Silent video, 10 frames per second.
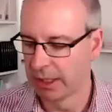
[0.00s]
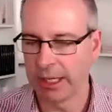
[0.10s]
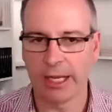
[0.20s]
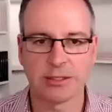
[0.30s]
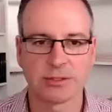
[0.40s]

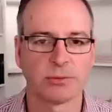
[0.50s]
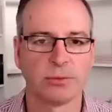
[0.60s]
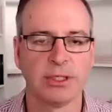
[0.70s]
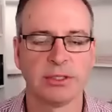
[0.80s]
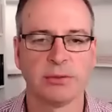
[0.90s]
Hence the
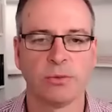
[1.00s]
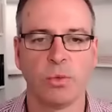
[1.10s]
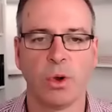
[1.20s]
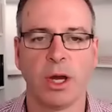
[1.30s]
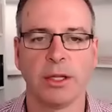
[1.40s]
reason
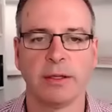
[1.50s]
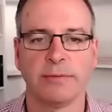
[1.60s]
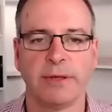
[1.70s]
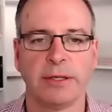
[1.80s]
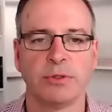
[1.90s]
why the
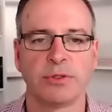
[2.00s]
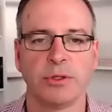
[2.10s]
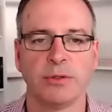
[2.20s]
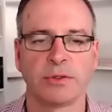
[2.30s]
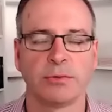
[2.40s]
Fed
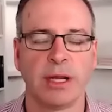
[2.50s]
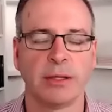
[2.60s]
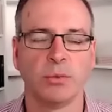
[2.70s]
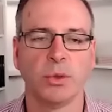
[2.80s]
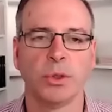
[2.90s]
reserves around
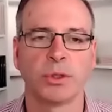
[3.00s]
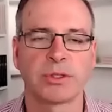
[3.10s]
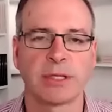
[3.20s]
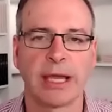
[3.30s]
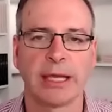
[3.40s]
the world are
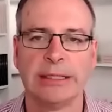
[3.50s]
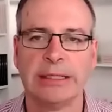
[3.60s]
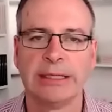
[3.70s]
saying